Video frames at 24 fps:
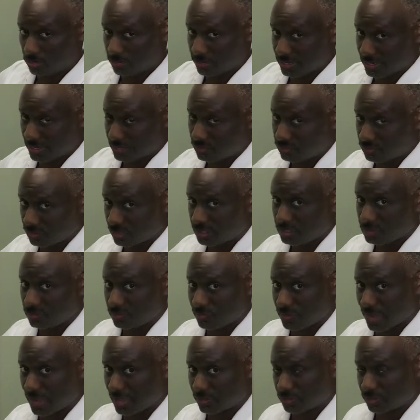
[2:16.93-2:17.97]
omega-6
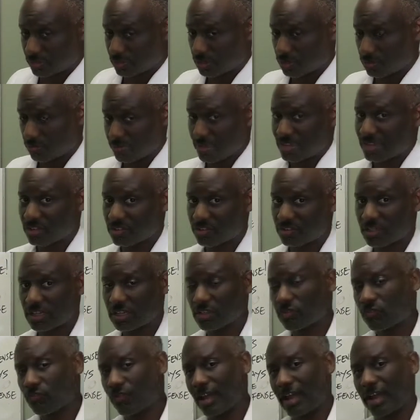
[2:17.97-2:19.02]
fats. And the
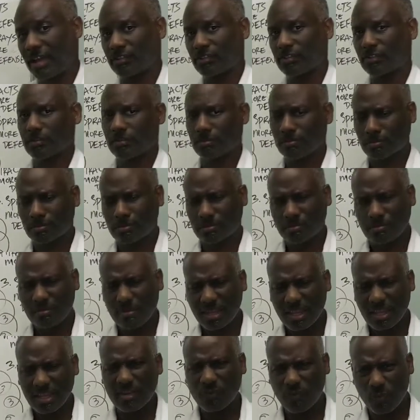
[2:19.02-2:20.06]
omega-6 fats,
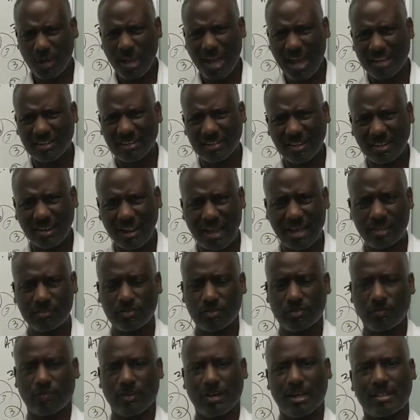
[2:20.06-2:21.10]
if we had to
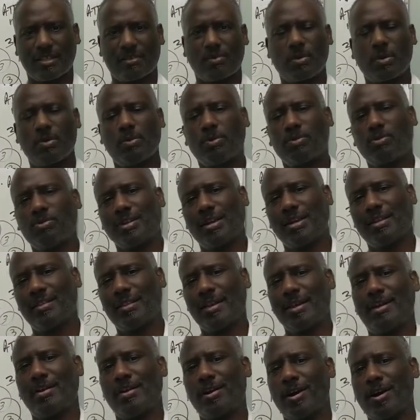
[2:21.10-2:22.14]
classify them, we would say
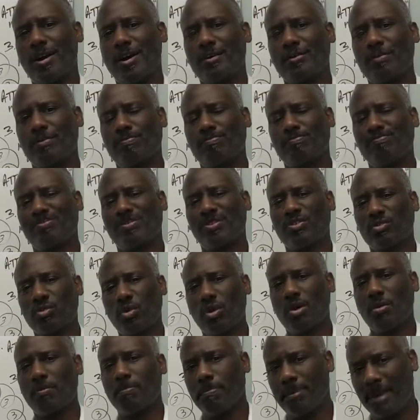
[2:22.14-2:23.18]
they are
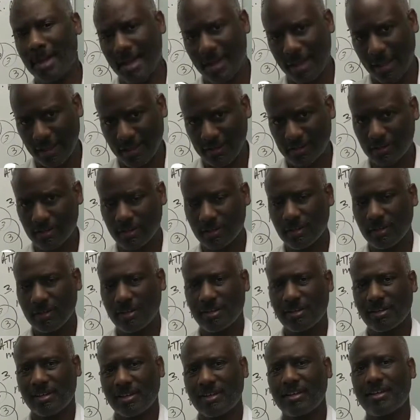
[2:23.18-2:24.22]
sort of bad.
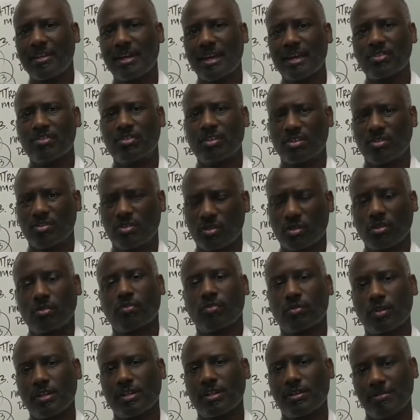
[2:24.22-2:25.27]
In excess, they're
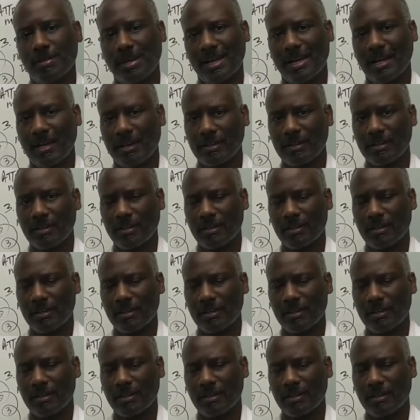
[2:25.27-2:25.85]
really bad.